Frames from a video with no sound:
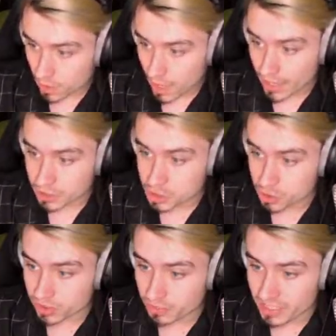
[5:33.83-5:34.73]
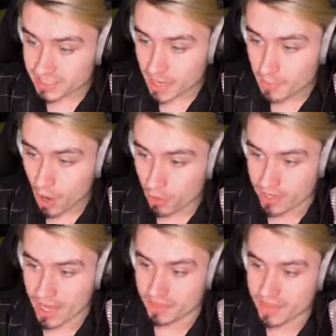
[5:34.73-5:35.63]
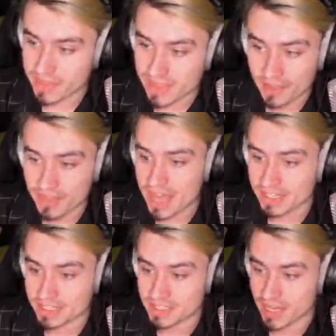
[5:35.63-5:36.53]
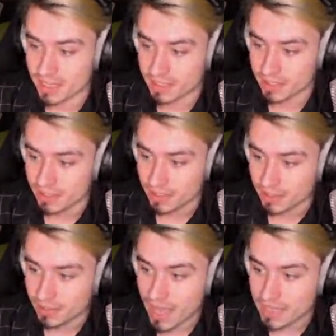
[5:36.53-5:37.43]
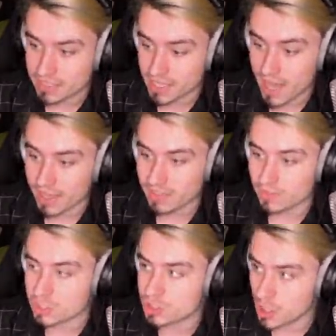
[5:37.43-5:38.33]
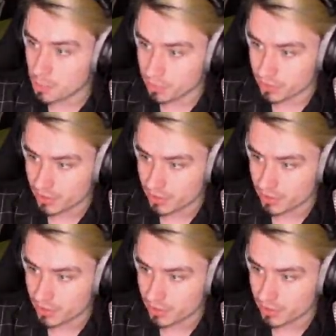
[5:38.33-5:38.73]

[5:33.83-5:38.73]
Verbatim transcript: I can shoot in the meantime. Okay, now that is sick. That is sick. I can even jump.